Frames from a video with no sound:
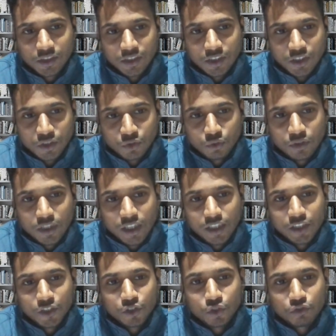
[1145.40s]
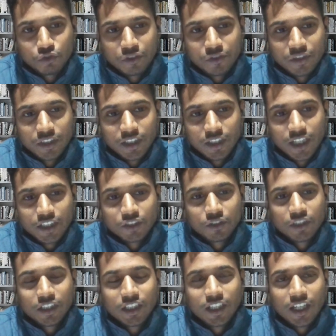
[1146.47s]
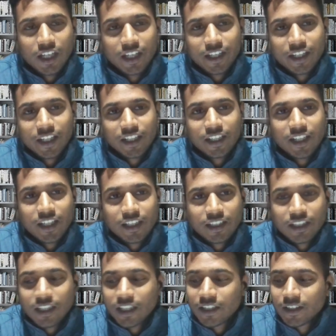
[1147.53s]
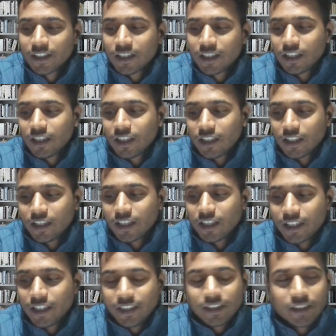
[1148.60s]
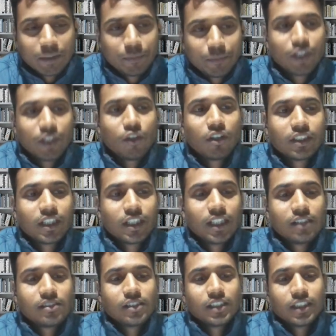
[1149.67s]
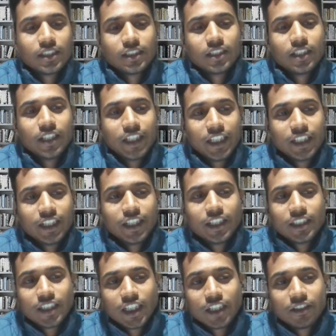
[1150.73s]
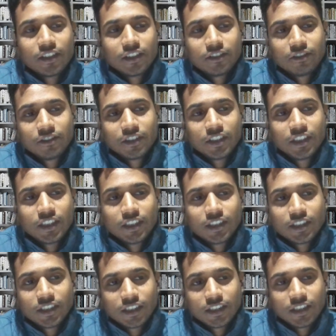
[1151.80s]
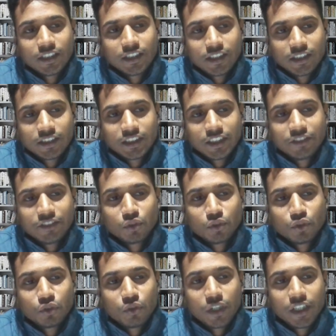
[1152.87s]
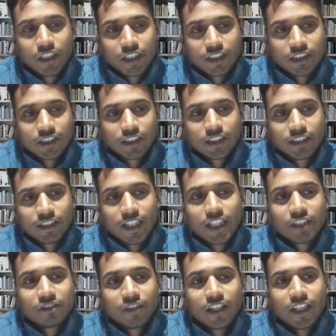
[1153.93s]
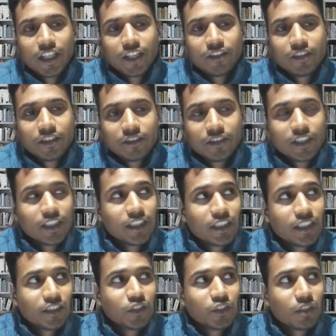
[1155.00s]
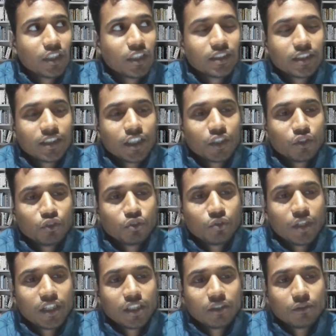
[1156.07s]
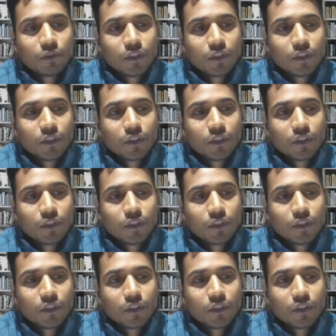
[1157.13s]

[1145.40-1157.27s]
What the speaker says: 230 to 250. Actually, I heard that the it depend on country. In India, we receive 220. That's why everywhere you can see the 220 volt.